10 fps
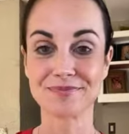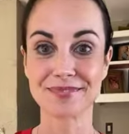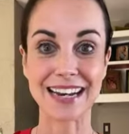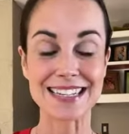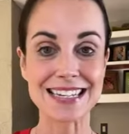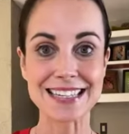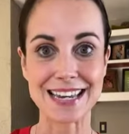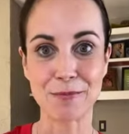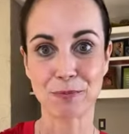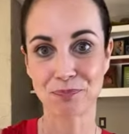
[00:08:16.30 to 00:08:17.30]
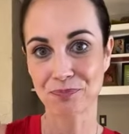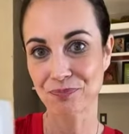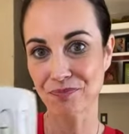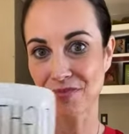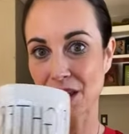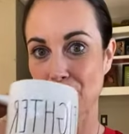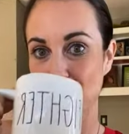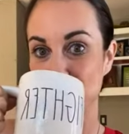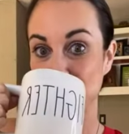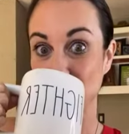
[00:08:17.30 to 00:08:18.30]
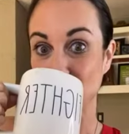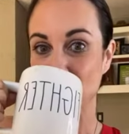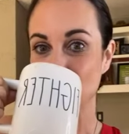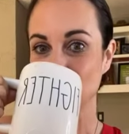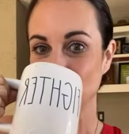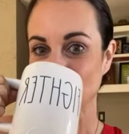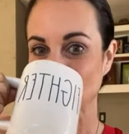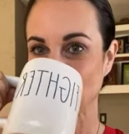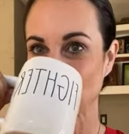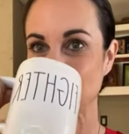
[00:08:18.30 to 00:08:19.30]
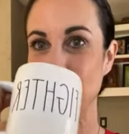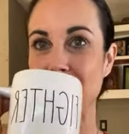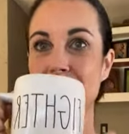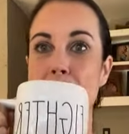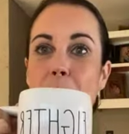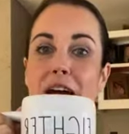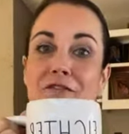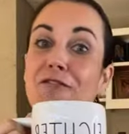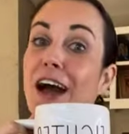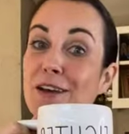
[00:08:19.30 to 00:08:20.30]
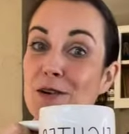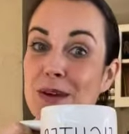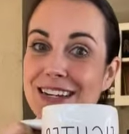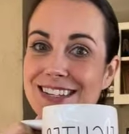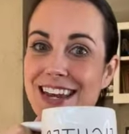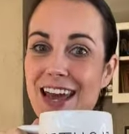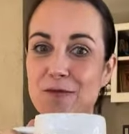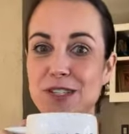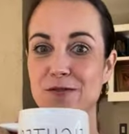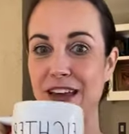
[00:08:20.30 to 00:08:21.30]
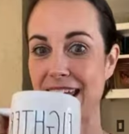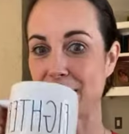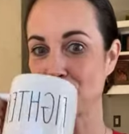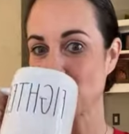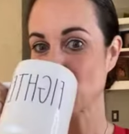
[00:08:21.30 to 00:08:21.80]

and it's easy. Cool? See, my, my fighter mug today was fitting.